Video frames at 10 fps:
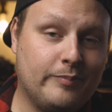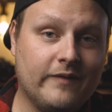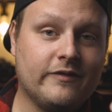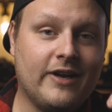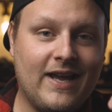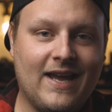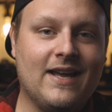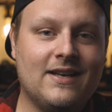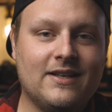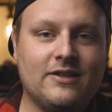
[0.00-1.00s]
above your
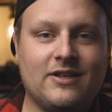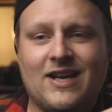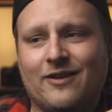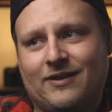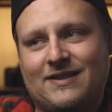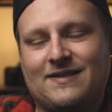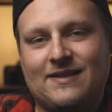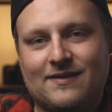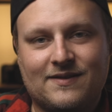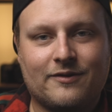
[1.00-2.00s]
head and you can't really
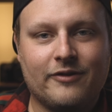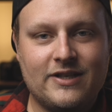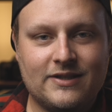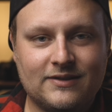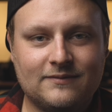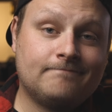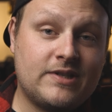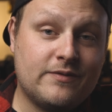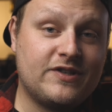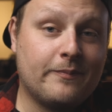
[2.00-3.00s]
see the screen.
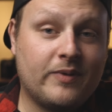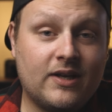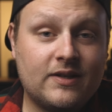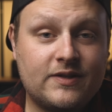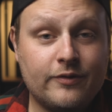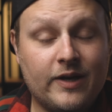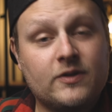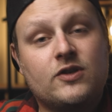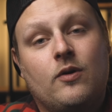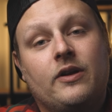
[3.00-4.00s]
So jumping into
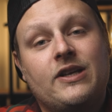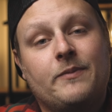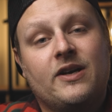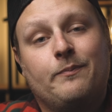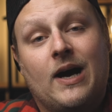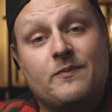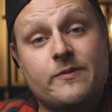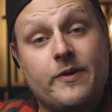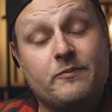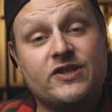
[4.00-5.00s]
image quality, I'm gonna pop
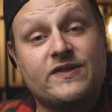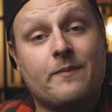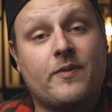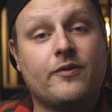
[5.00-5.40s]
some images up